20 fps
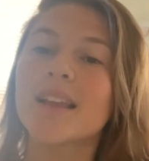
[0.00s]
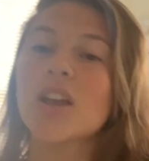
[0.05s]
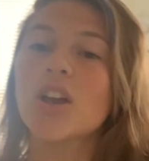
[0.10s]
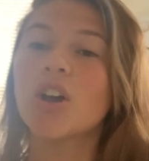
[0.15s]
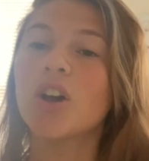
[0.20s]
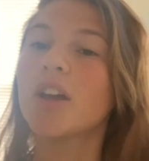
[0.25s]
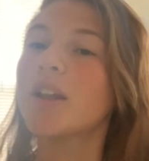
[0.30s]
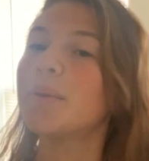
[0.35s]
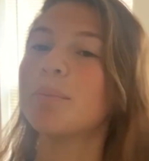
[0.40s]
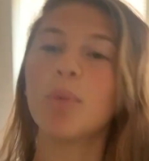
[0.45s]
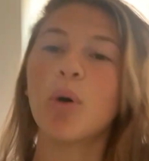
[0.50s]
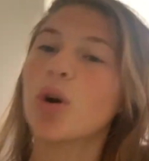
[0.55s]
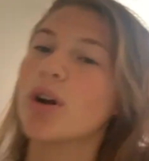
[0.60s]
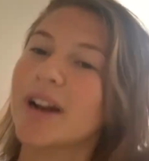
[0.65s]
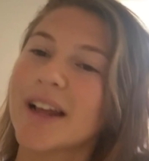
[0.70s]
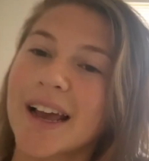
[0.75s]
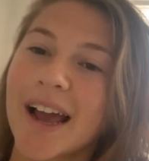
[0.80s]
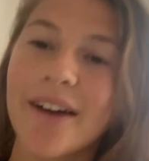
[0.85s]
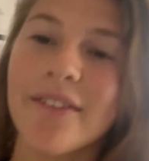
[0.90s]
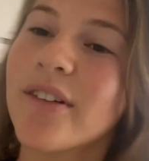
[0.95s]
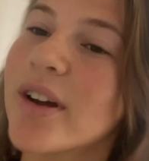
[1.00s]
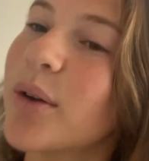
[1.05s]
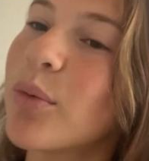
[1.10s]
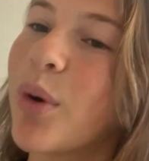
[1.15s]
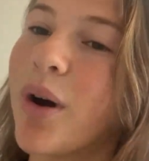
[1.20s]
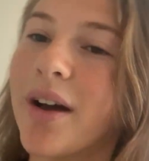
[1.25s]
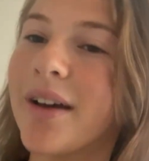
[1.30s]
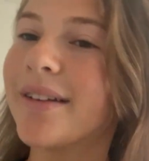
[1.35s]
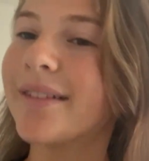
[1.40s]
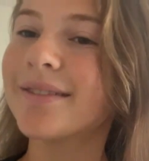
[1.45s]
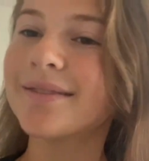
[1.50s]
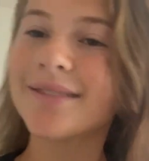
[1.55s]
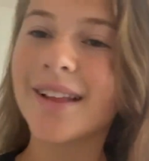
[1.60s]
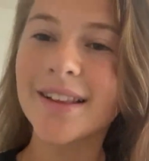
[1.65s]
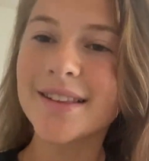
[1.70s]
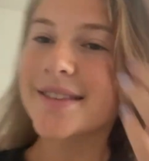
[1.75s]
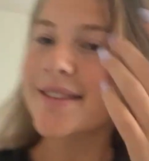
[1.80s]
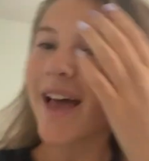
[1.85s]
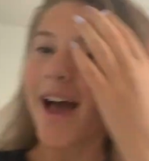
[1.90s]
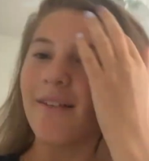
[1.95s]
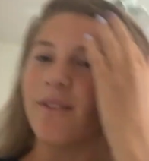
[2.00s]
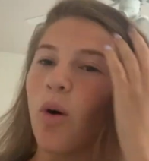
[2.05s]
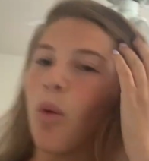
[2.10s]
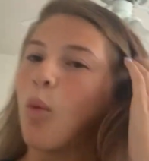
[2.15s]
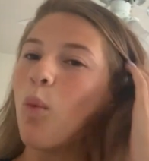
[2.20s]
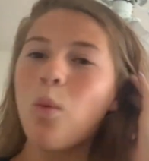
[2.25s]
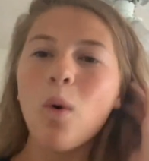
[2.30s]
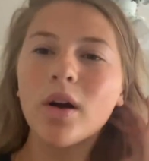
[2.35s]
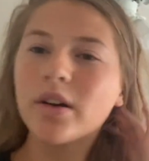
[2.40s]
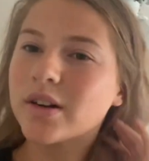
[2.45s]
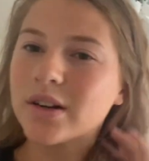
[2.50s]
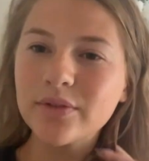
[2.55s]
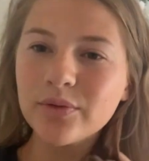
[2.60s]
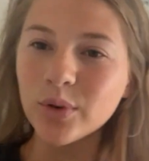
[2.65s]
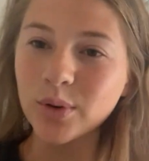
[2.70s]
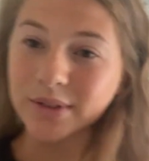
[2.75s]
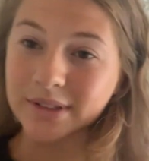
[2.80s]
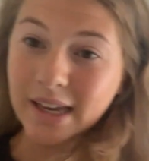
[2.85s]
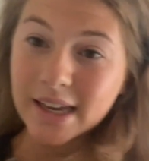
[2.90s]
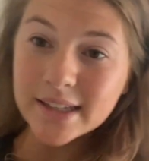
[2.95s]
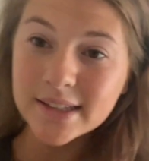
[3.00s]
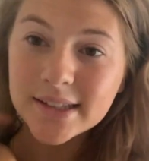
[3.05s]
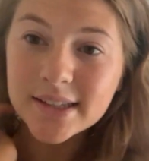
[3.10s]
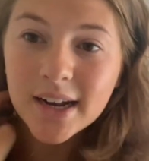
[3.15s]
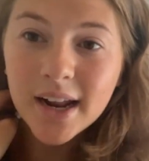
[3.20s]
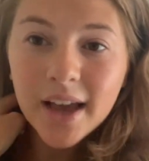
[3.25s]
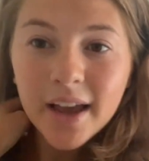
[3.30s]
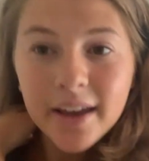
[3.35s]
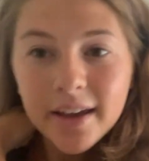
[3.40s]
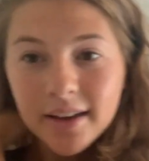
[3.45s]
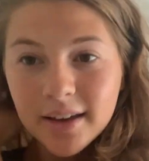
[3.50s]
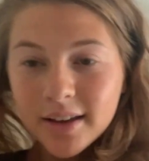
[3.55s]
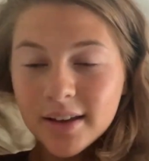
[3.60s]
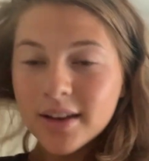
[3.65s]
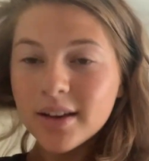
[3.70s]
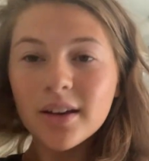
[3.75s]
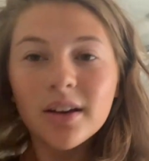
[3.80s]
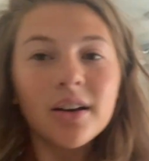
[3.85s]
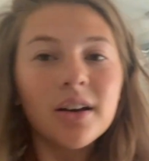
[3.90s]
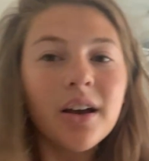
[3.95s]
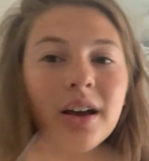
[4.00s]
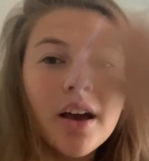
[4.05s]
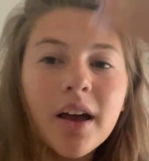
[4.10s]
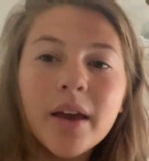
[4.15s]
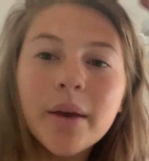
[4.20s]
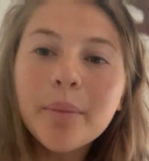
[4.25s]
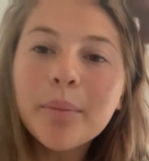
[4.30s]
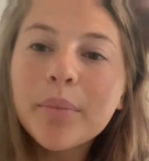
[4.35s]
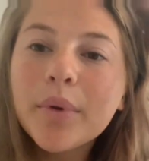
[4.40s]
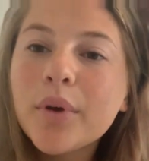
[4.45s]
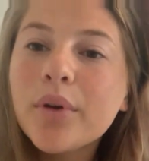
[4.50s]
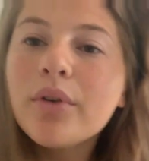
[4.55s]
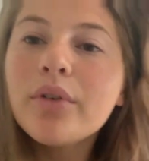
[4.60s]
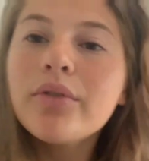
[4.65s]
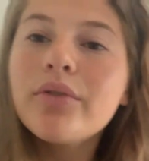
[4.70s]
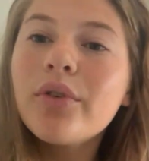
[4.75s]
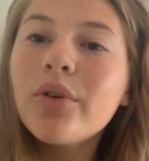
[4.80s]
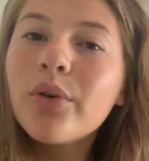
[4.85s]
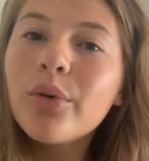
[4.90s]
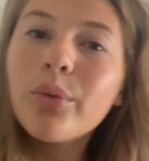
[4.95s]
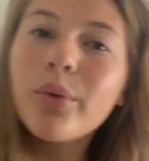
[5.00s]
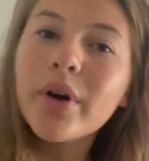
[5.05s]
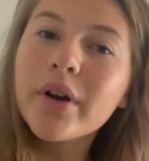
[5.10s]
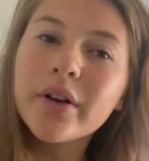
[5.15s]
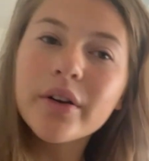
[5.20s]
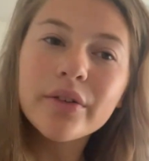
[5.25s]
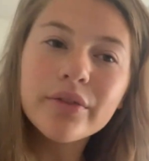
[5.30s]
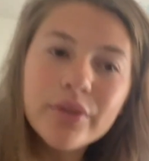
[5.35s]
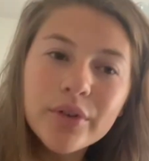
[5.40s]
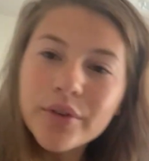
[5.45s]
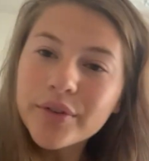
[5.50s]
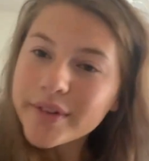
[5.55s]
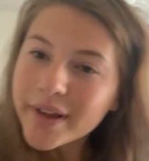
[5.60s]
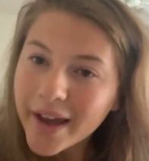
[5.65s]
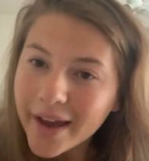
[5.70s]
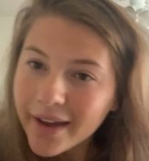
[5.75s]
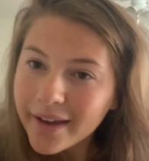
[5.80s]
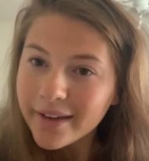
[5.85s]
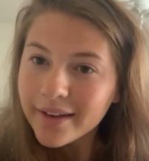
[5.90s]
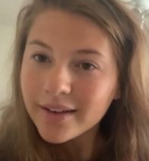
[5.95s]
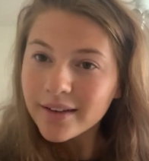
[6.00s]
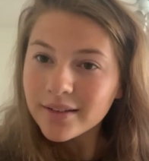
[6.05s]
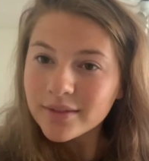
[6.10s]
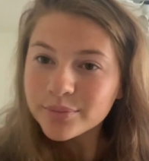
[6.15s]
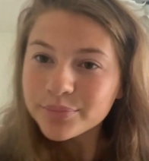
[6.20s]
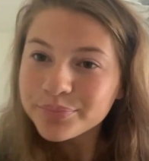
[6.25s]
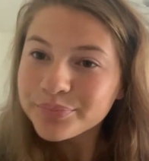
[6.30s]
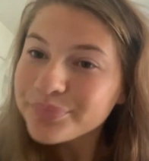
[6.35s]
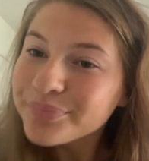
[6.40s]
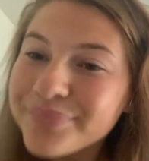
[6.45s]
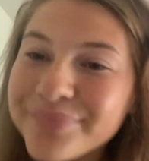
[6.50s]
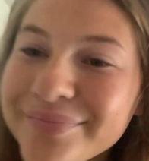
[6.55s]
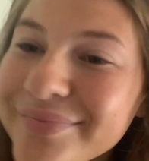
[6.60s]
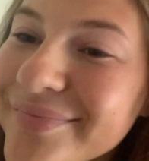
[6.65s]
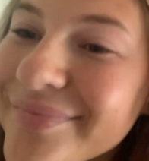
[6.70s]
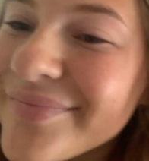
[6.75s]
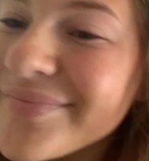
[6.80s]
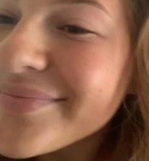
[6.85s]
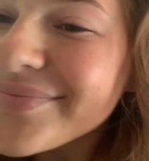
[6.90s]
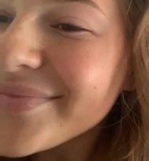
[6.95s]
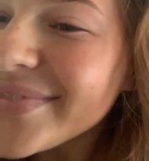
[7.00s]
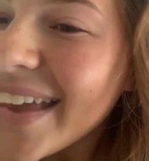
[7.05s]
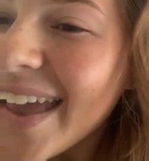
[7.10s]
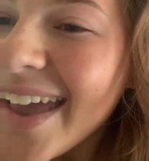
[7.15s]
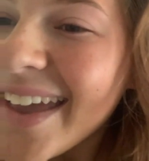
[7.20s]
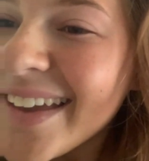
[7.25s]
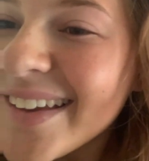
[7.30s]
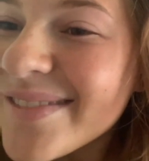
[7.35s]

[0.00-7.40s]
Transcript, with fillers: Good morning, everyone. Let's have a wonderful day today. Beautiful, wonderful day. Yay.